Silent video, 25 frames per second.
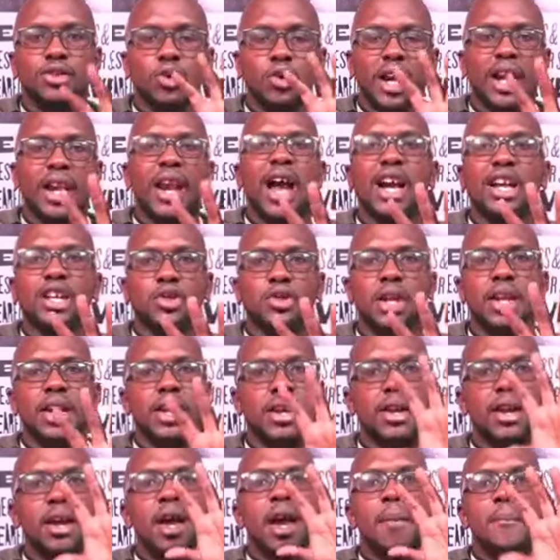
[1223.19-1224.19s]
You can
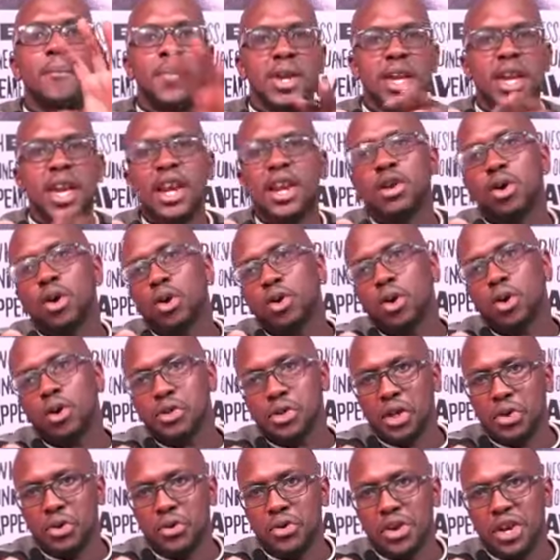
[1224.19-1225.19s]
actually begin your
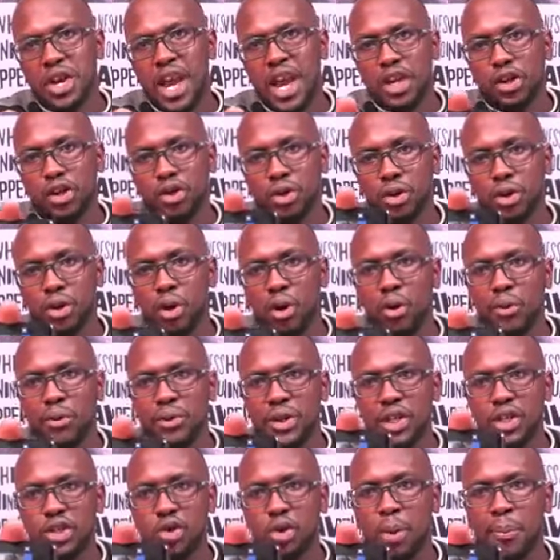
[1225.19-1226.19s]
content creation on
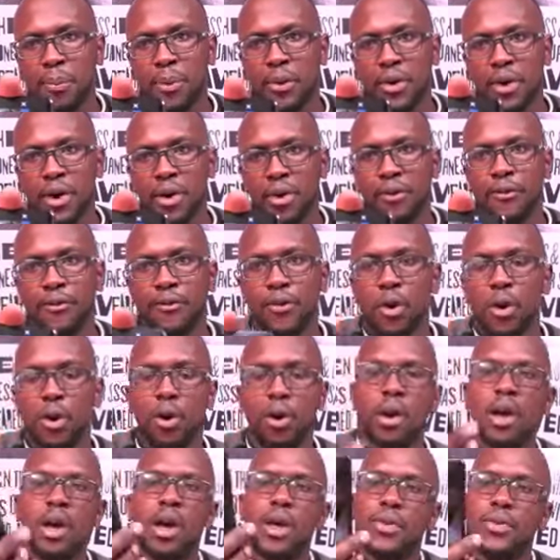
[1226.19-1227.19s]
this Oppo Reno4.